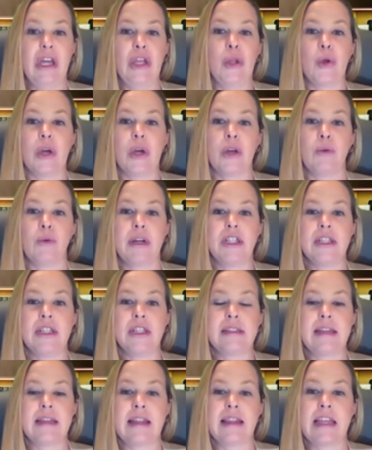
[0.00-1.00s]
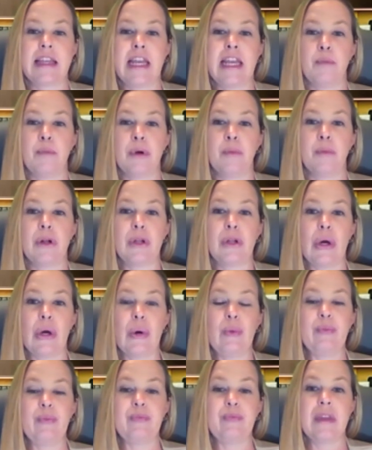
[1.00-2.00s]
You can reach us at the number
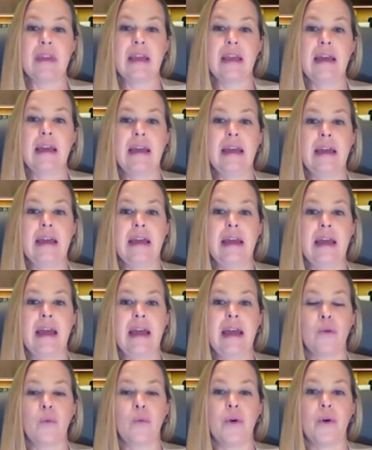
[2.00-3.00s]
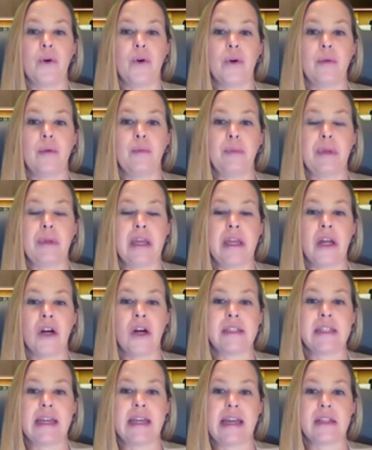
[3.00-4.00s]
below, and we'll be here
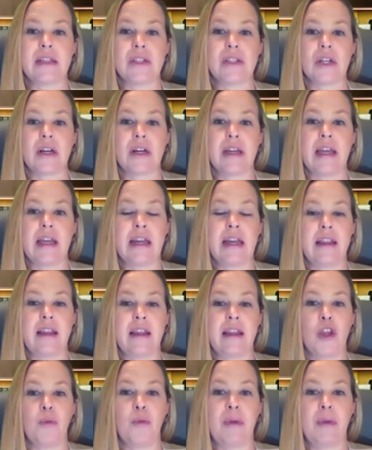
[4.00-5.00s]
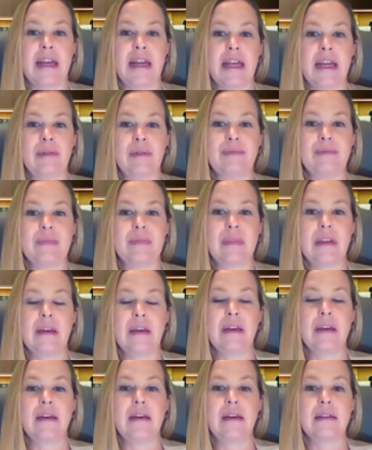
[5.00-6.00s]
to answer anything you may need.
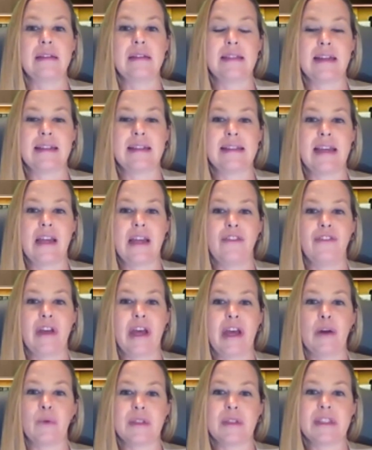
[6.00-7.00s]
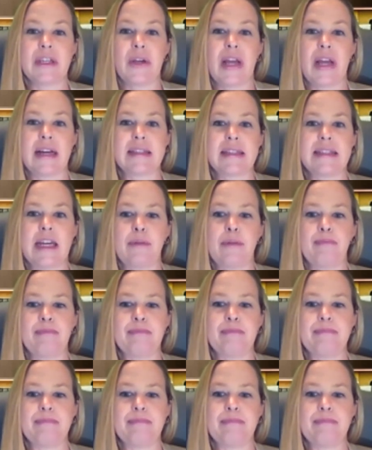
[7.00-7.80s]
Stay safe, and we'll see you next time.